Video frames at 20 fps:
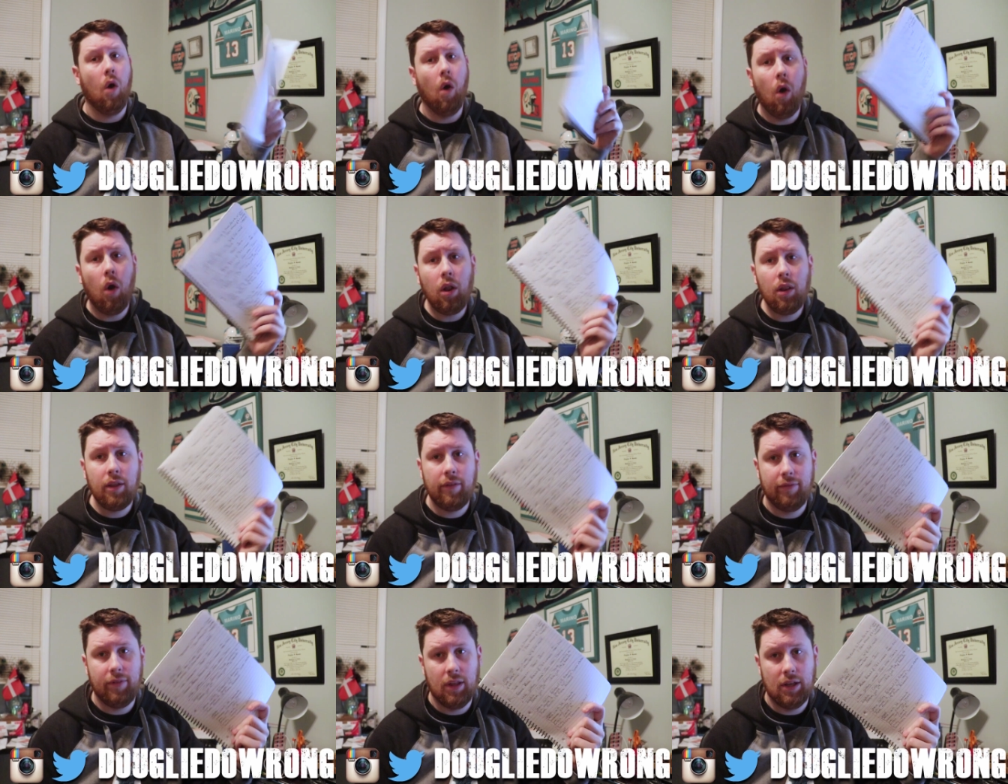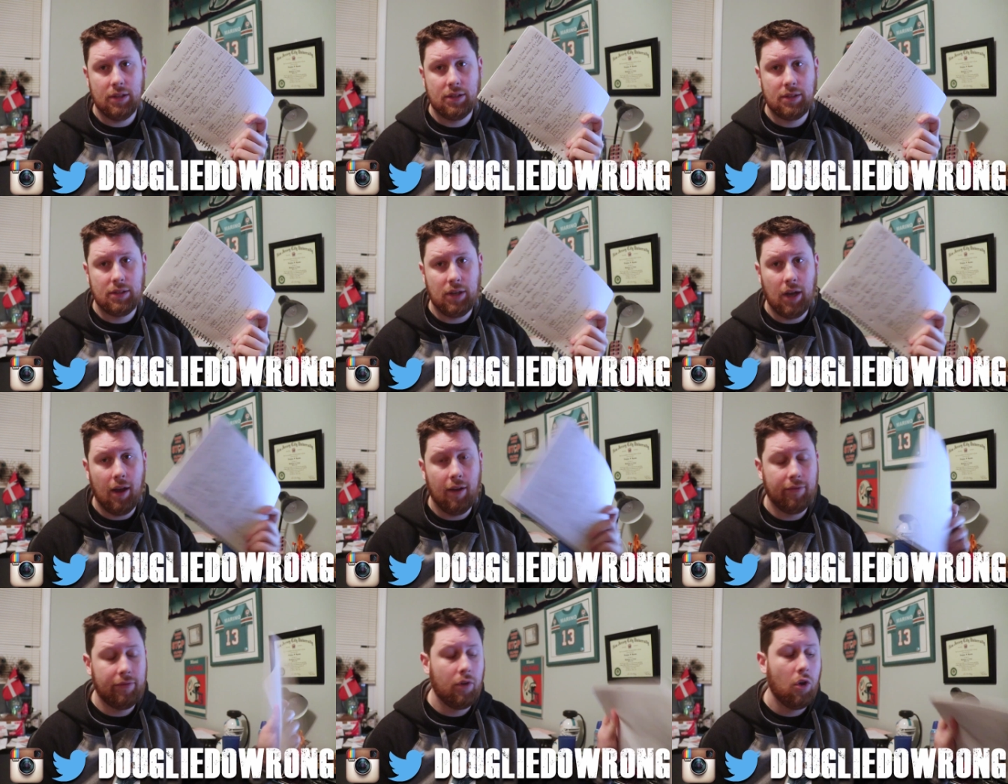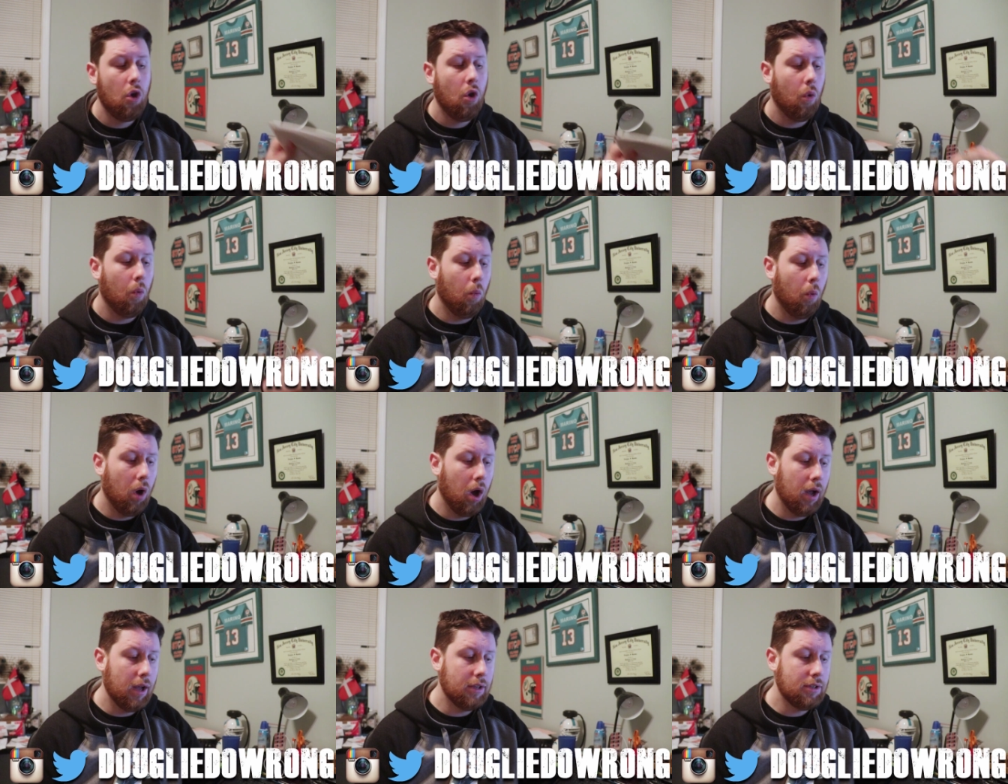all of this stuff,
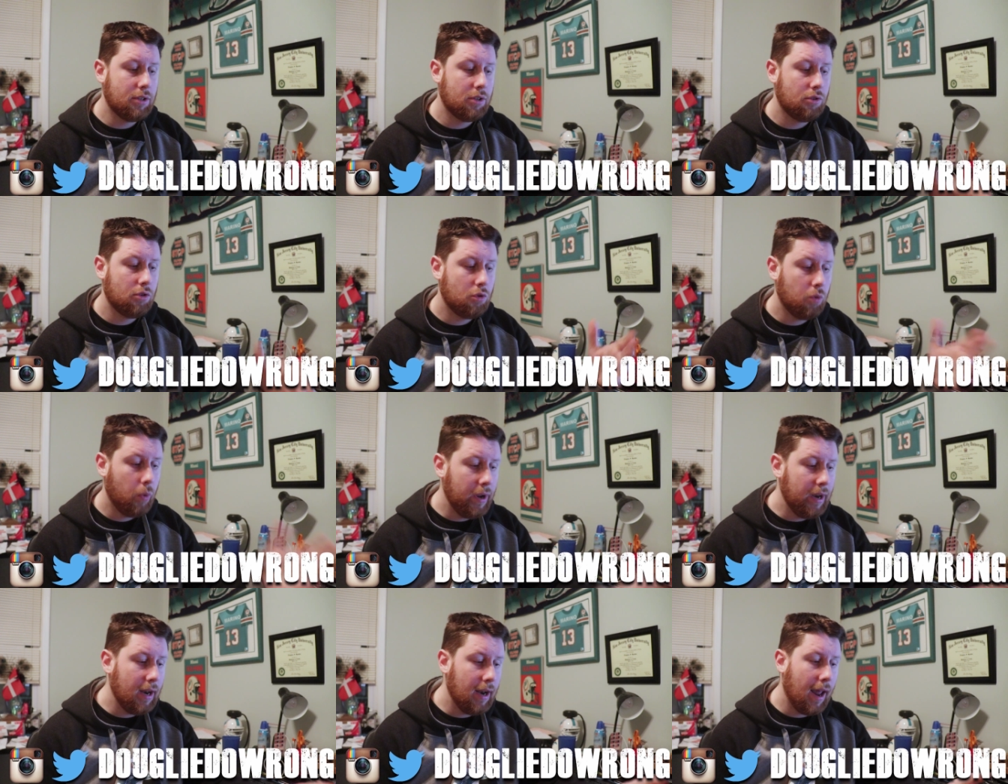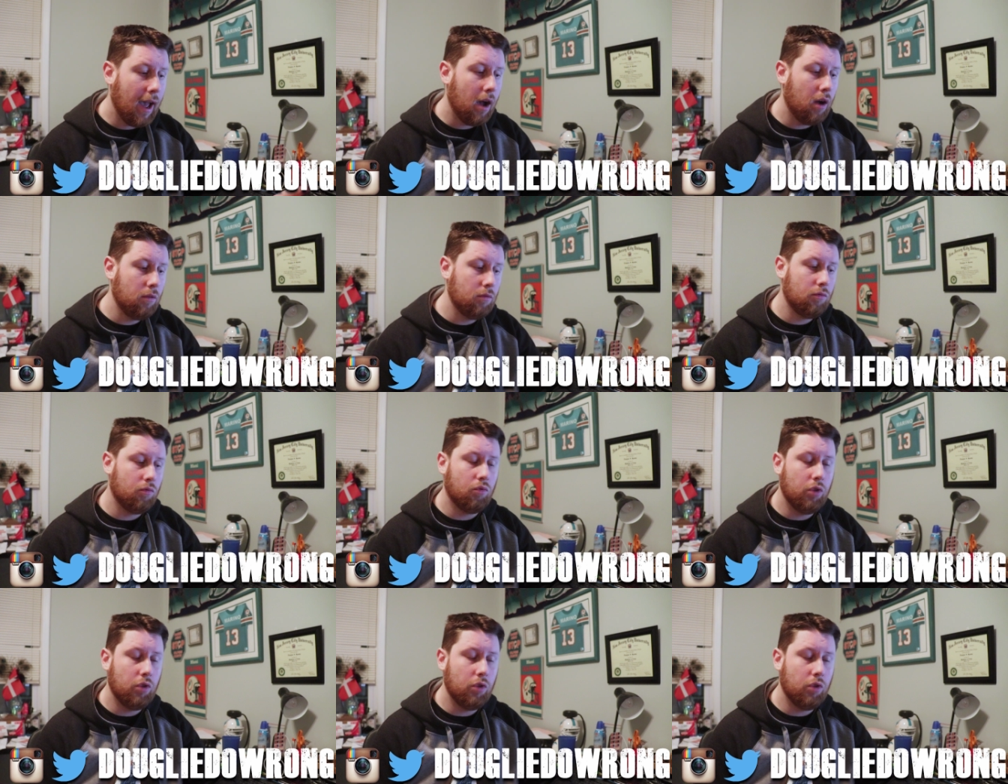was tweeted out,